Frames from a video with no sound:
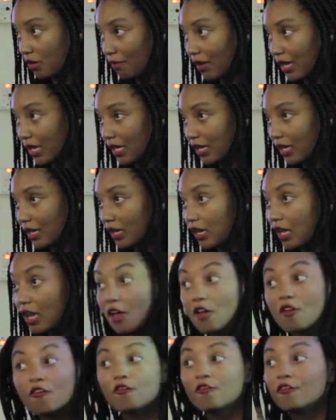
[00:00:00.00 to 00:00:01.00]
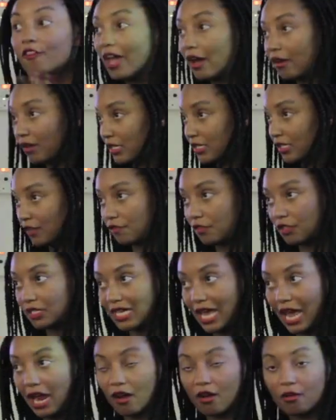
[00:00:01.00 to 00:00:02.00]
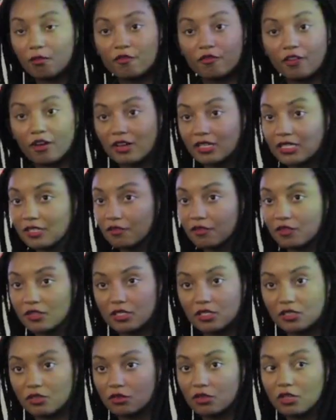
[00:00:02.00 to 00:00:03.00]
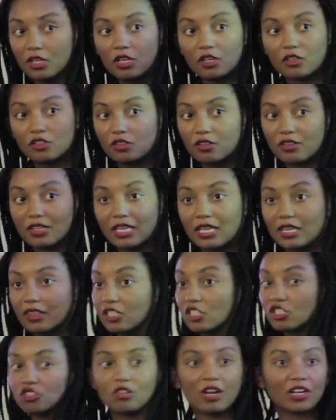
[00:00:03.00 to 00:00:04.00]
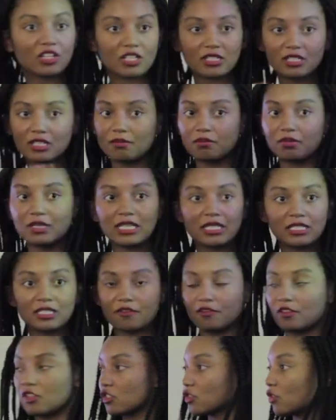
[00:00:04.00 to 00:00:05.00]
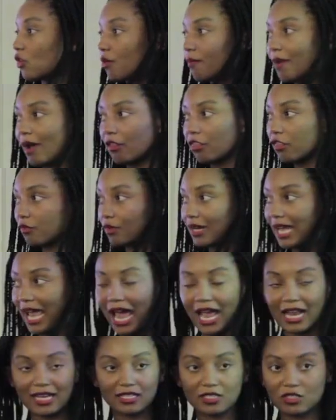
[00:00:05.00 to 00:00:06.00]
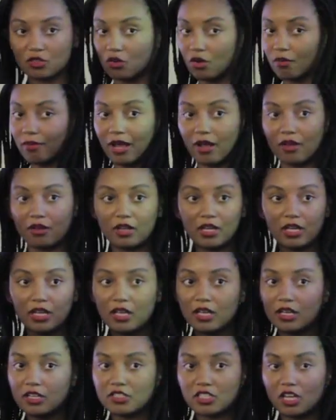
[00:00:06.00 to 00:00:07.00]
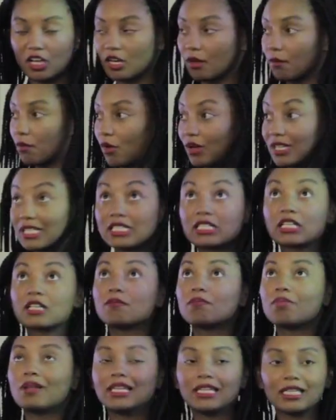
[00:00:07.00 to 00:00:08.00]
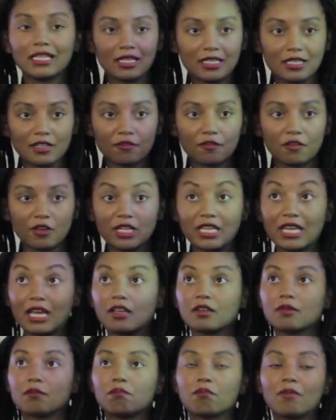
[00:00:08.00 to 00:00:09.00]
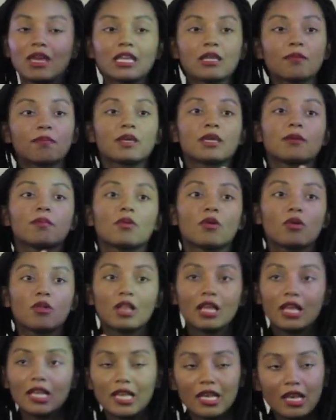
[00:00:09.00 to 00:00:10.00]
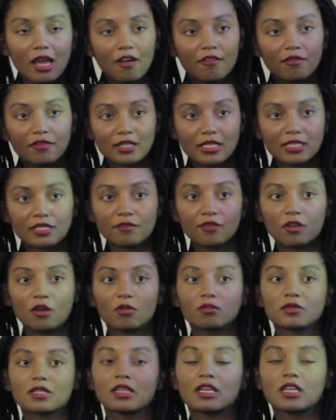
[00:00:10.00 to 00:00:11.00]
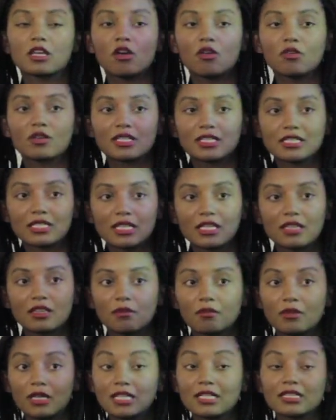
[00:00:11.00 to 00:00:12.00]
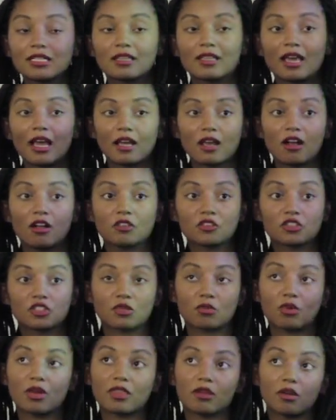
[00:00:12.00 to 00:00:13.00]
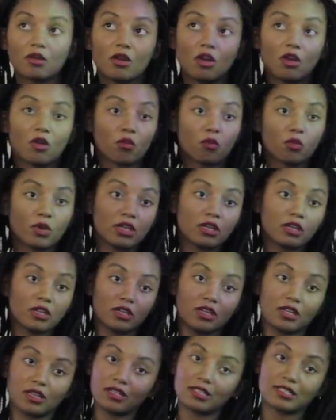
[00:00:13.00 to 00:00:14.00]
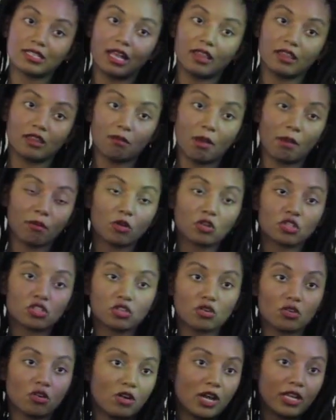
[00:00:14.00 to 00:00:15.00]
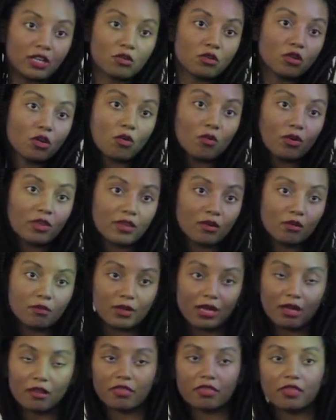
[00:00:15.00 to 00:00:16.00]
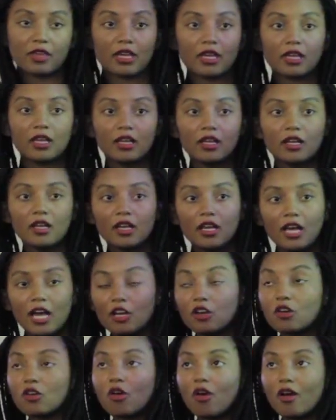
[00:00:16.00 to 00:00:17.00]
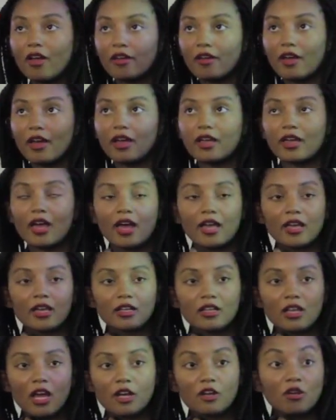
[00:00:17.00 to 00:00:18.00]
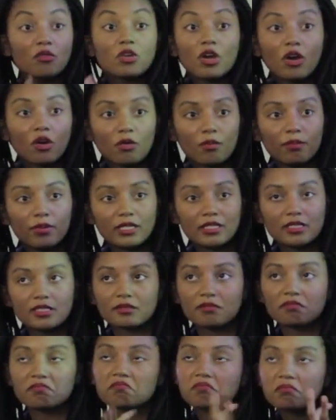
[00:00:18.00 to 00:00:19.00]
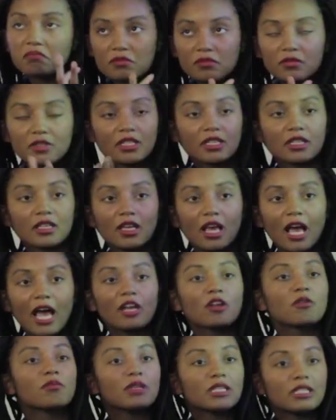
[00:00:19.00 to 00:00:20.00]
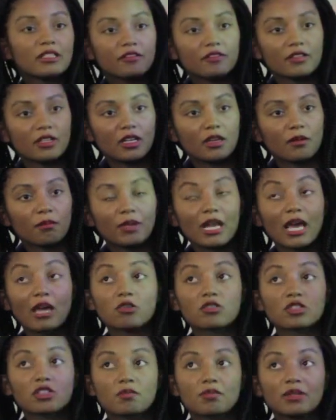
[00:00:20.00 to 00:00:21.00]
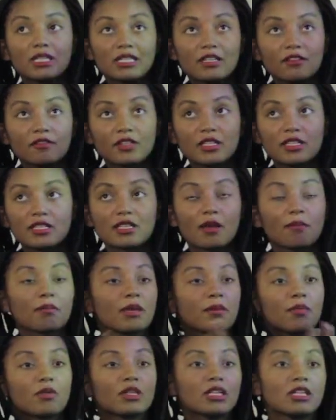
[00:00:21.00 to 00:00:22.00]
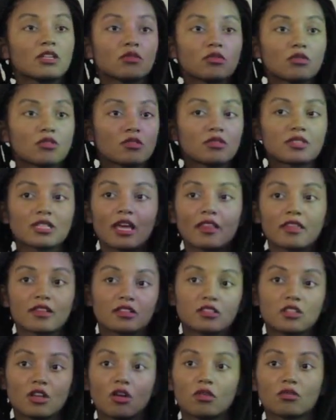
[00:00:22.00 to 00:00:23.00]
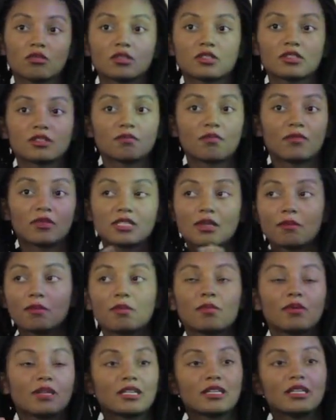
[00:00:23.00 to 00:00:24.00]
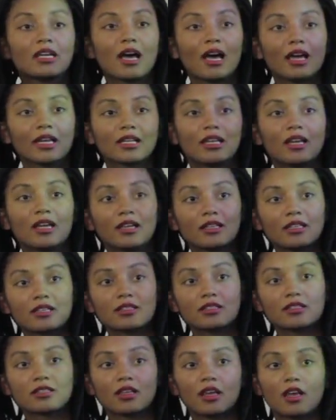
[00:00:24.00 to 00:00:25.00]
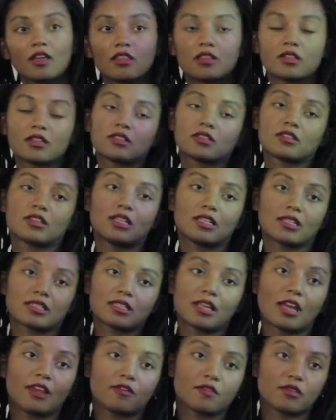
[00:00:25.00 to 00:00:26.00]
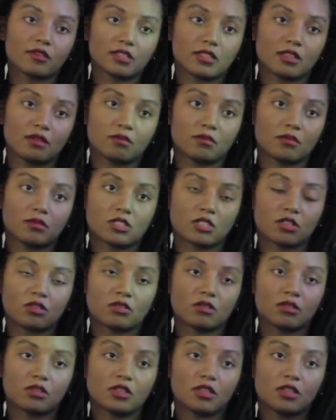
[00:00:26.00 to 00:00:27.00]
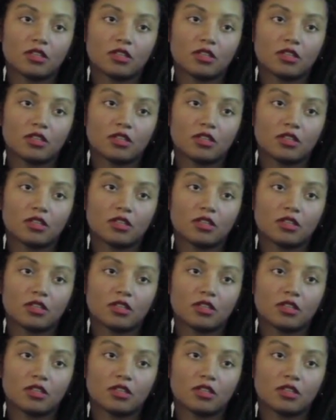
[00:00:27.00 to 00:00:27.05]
making, very different to Arab, very different to thingy. The structure's completely different. It's not about three acts, it's not about turning points. It's completely different, yet many people love these films and they go and see them, at least in that culture, whether we could understand them. I'm not sure. I don't know whether it would be our thing. I don't know. I don't know. But I don't believe in it. But I also believe that some people need rules, others don't. Some people need the guidelines, others it stifles them too.